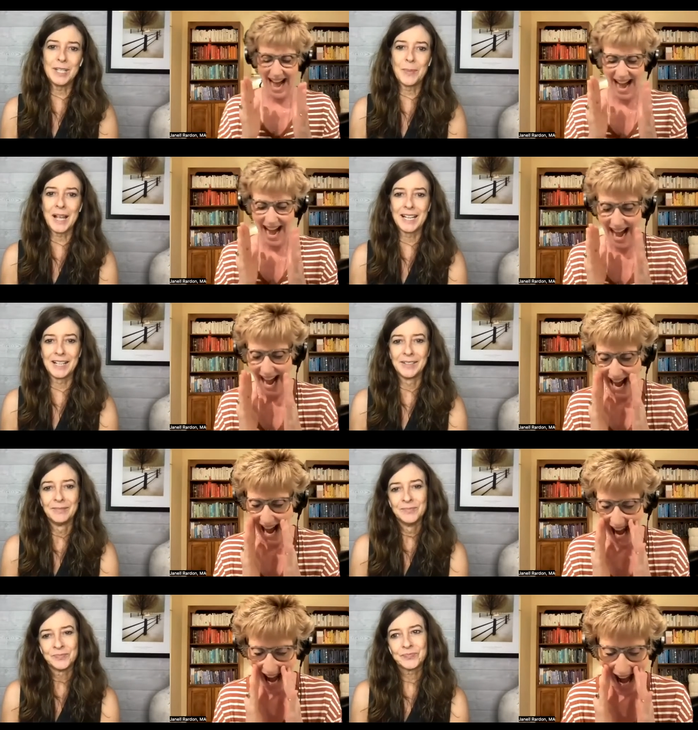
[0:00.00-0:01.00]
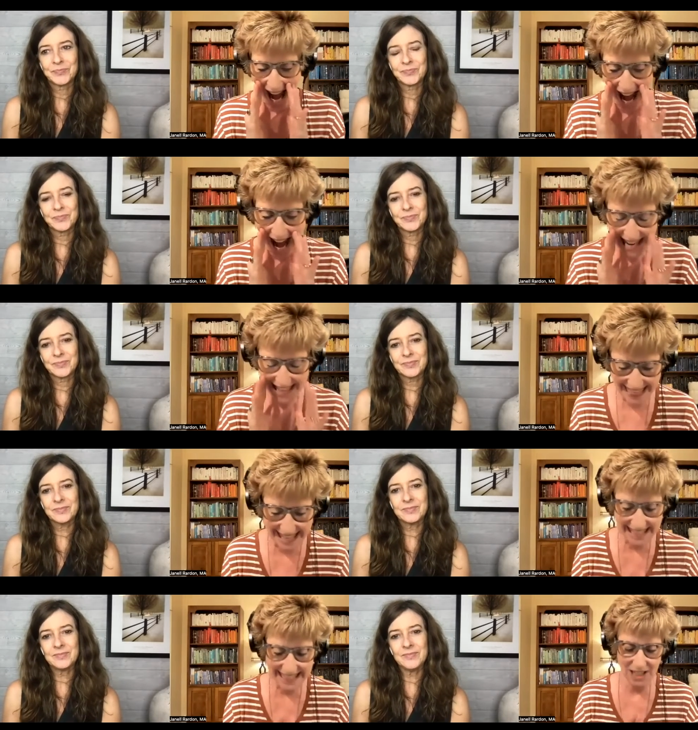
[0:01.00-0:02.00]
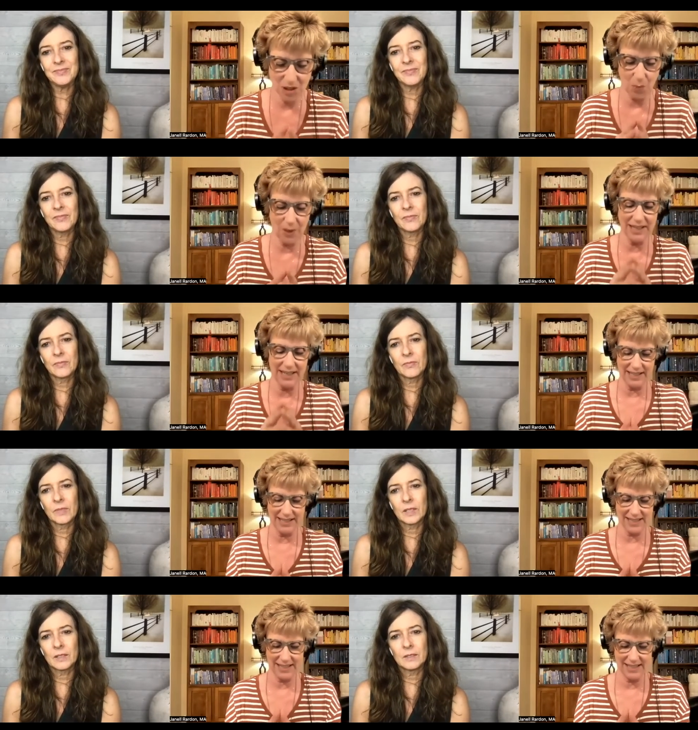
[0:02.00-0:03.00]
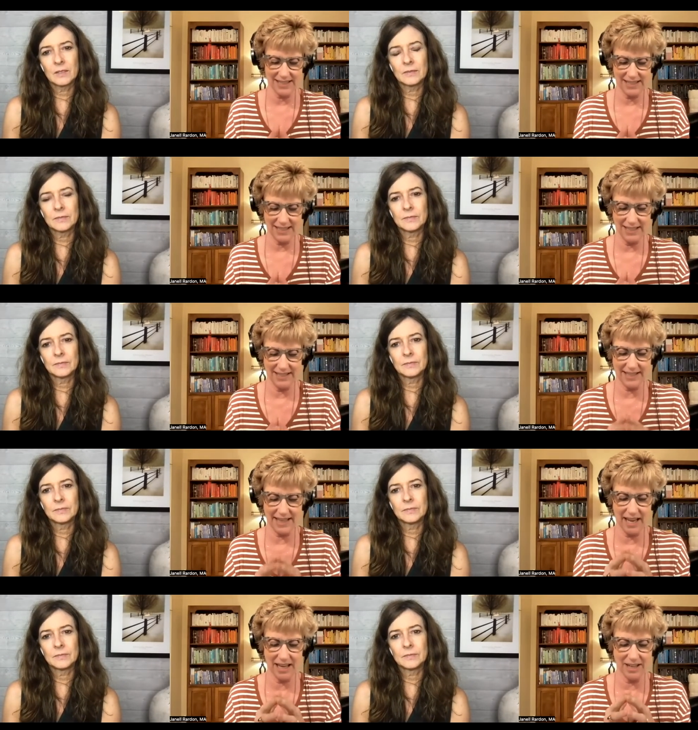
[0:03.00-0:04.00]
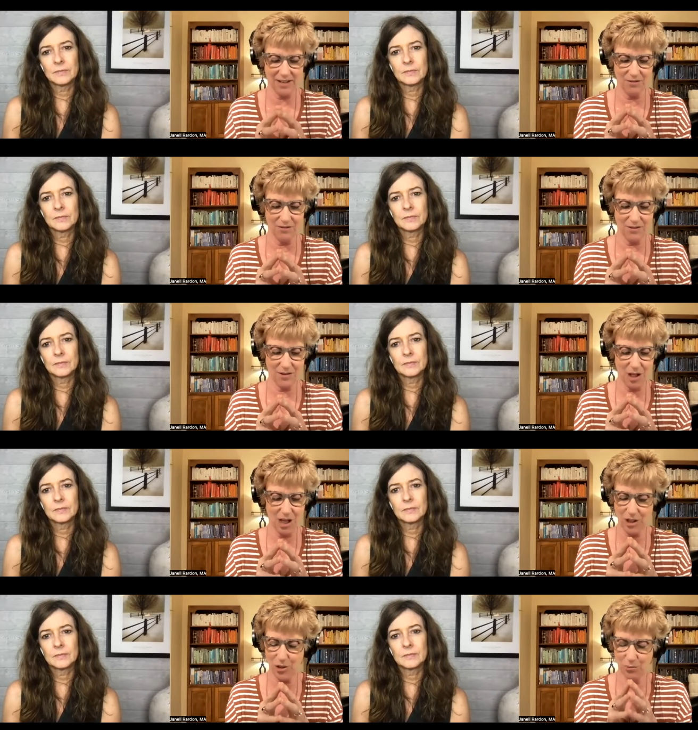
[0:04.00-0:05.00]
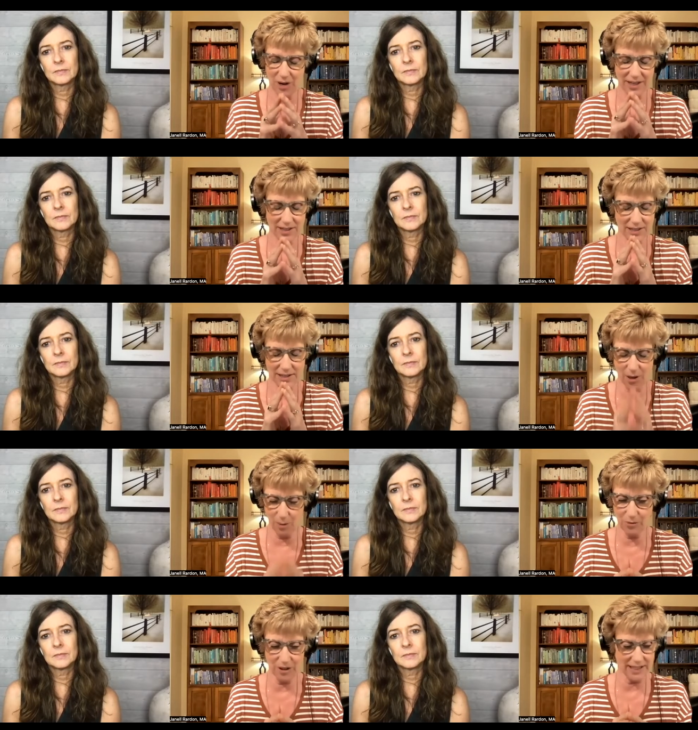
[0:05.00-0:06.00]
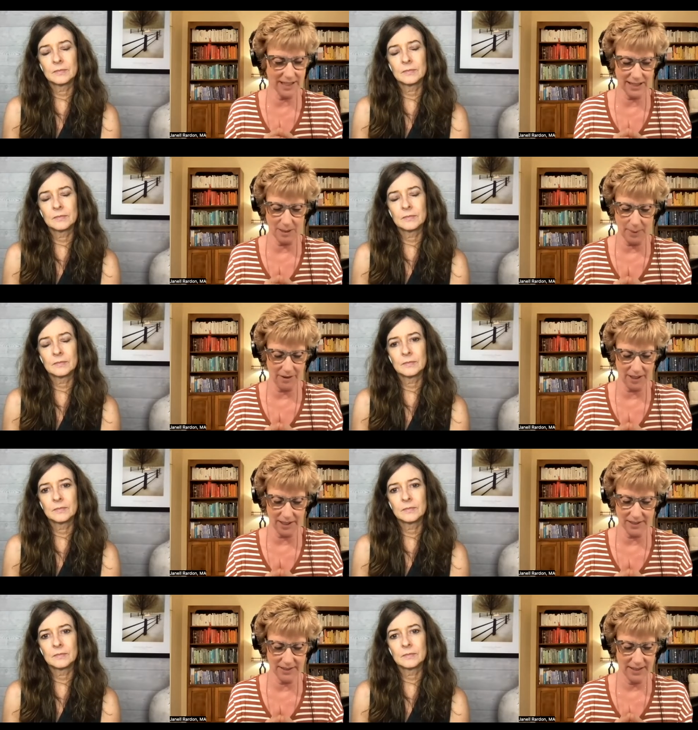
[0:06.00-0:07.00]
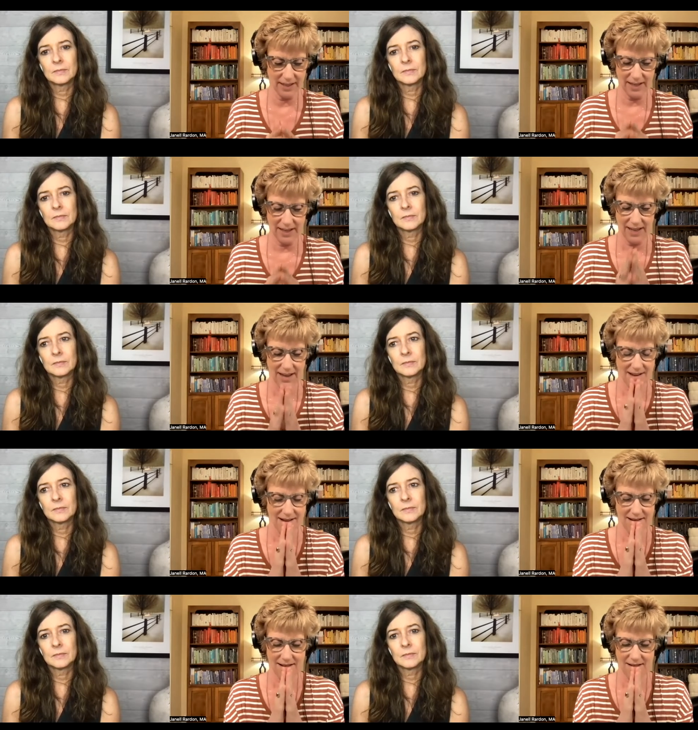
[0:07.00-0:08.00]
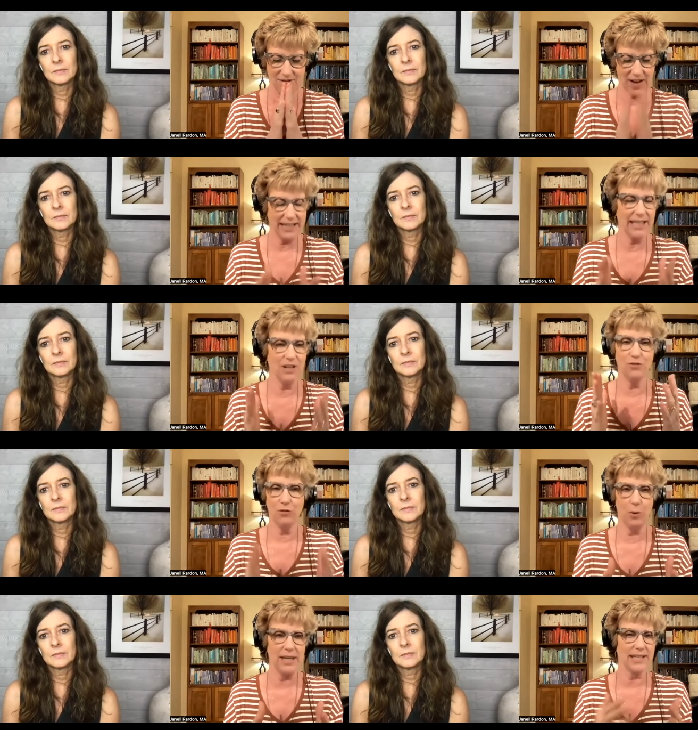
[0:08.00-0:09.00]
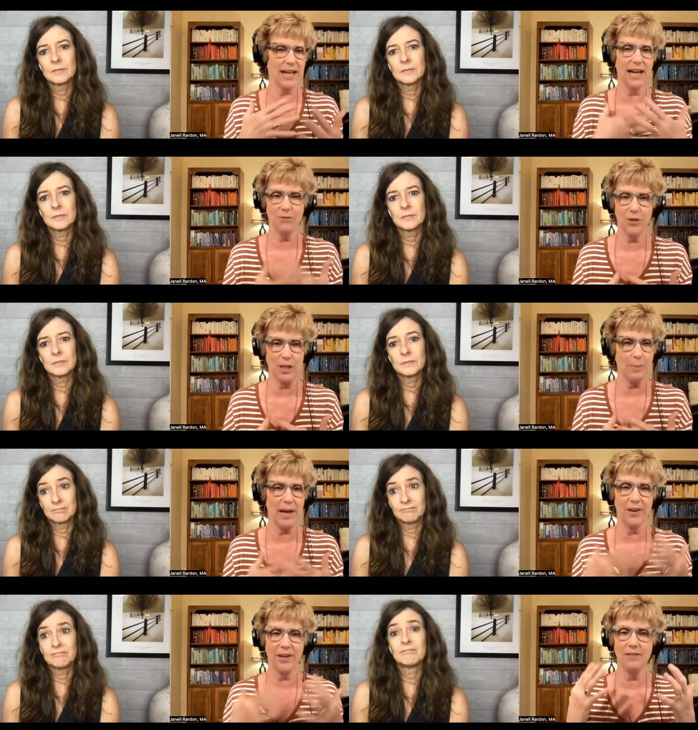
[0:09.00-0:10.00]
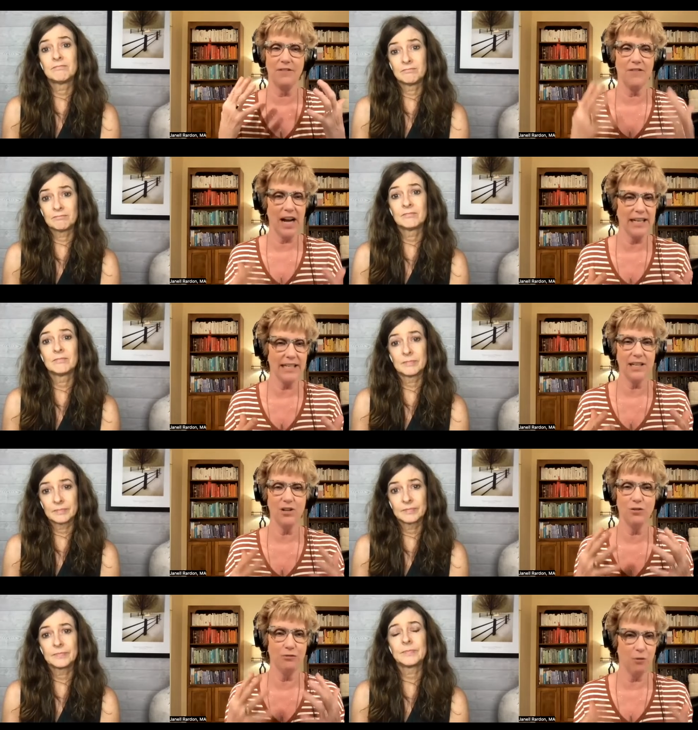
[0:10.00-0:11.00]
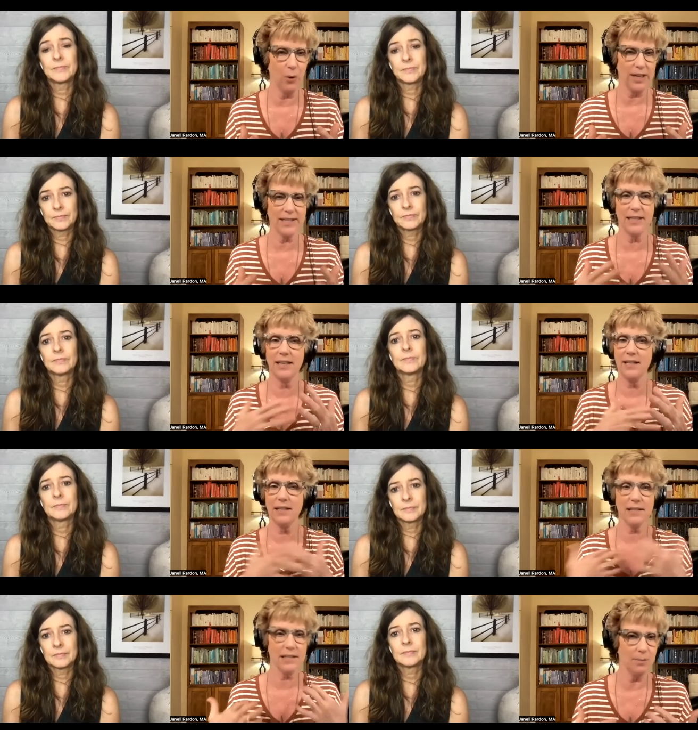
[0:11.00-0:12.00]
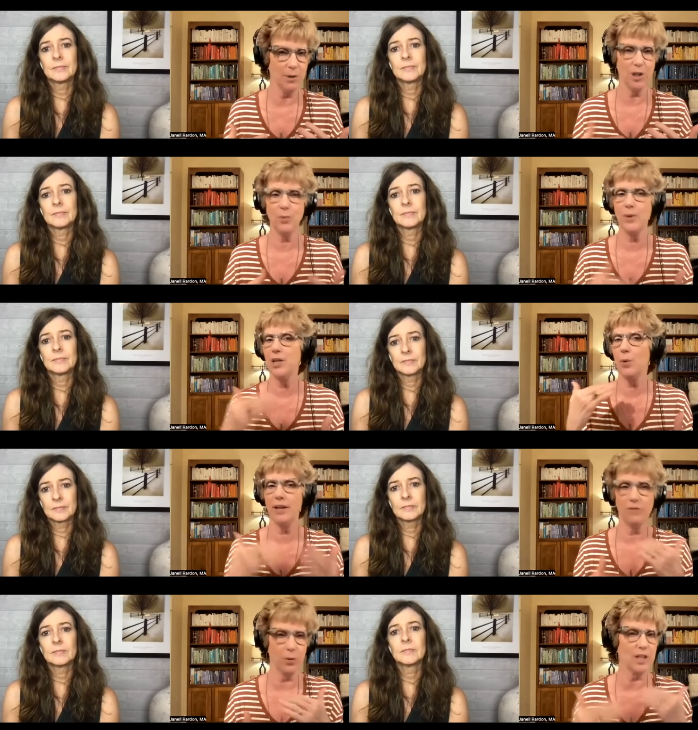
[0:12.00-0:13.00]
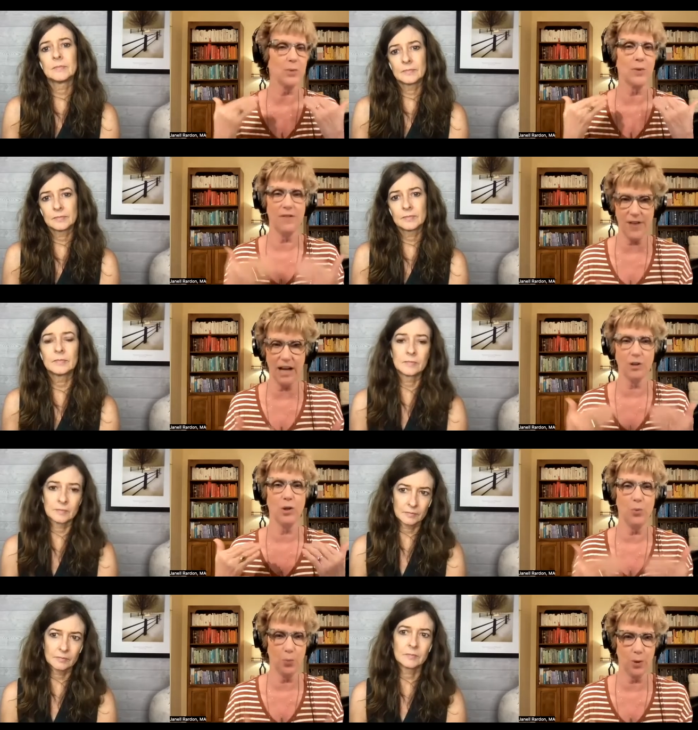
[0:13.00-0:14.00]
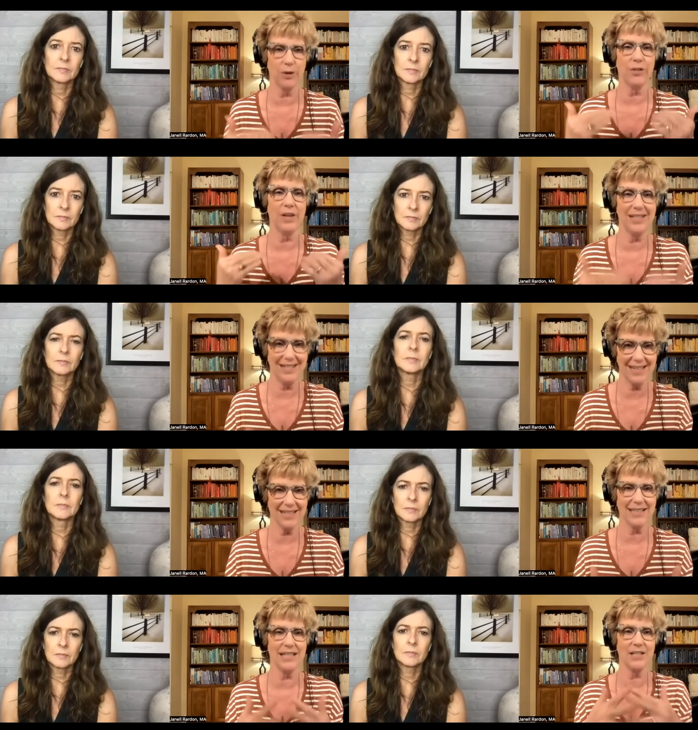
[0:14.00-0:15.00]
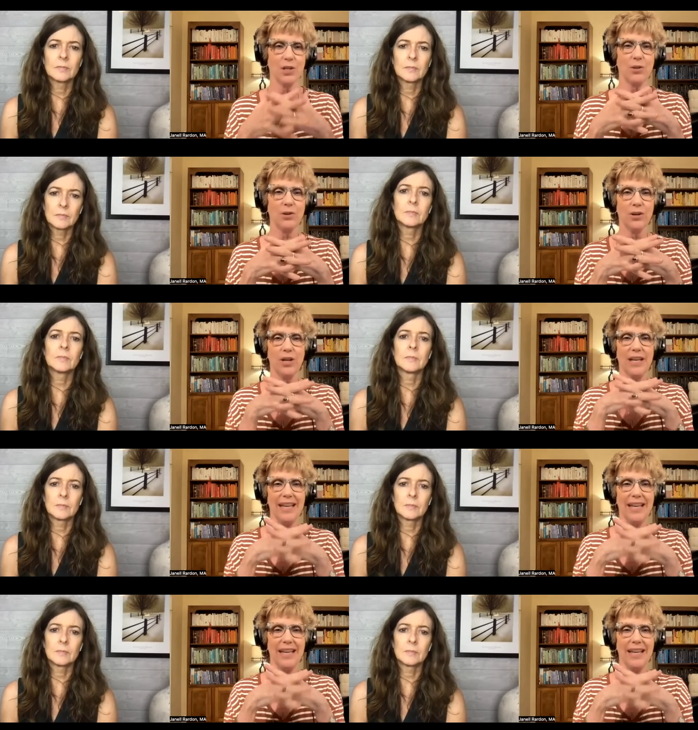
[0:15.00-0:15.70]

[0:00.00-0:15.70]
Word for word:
Speaker 1: in a pod here.
Speaker 2: I think that's what it is. It's that and you write so brilliantly about it. Finding your voice. I've written about it. Finding your voice. And in this community, we equate voice with value, worth, and dignity. So they're